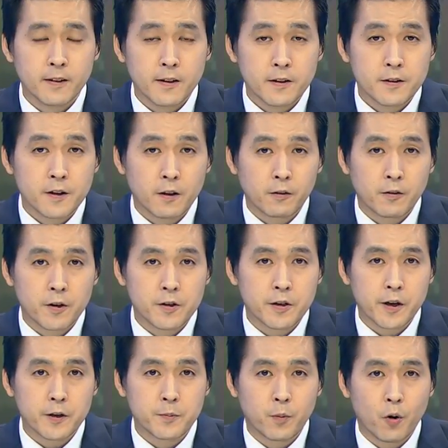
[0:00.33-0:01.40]
South Korea's
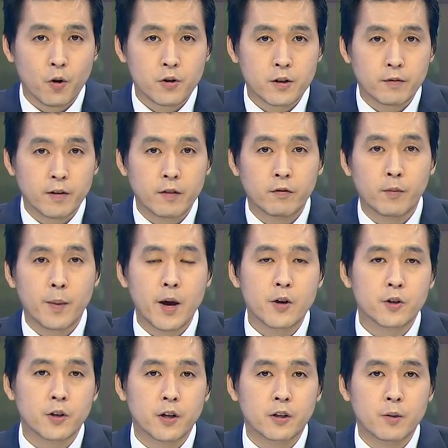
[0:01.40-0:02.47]
exports of
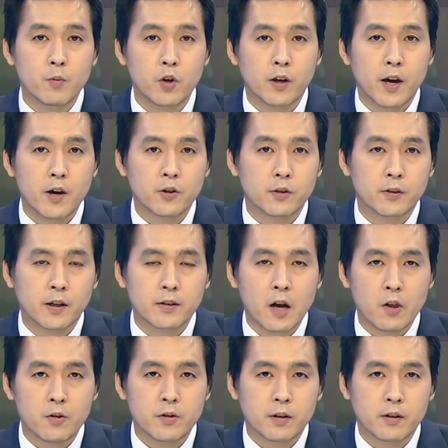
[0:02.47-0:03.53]
information and communication
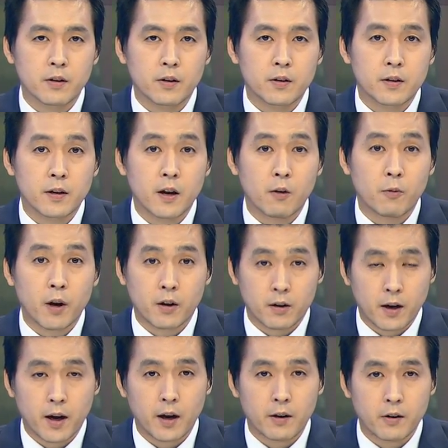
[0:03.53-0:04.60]
technology goods hit a record
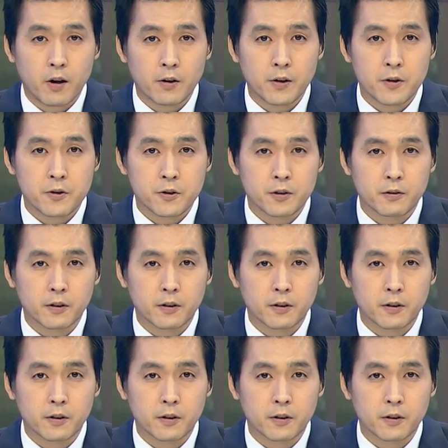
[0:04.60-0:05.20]
high in August.